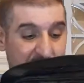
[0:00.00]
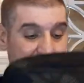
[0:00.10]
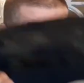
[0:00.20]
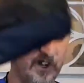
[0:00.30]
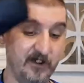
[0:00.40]

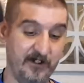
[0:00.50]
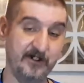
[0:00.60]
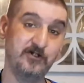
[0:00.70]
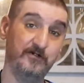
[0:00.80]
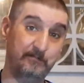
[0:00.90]
but I
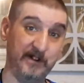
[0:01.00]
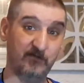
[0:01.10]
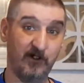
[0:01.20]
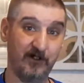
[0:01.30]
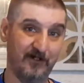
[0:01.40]
could be
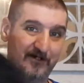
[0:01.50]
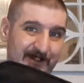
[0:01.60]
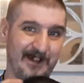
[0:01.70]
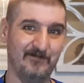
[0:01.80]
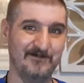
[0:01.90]
wrong on
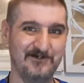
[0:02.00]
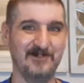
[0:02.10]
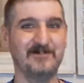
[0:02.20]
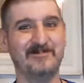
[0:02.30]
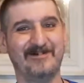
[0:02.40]
that one,
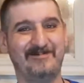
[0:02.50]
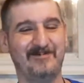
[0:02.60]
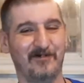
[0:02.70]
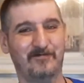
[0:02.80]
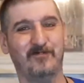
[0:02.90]
so
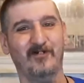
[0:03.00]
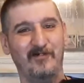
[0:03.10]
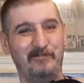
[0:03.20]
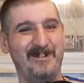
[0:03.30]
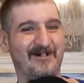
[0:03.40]
don't
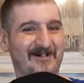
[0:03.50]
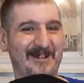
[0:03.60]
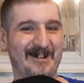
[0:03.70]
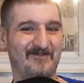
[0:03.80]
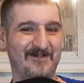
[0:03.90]
quote me on
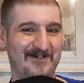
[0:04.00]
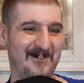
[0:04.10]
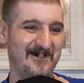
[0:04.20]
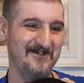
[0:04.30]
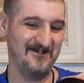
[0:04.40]
that one,
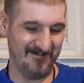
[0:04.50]
guys.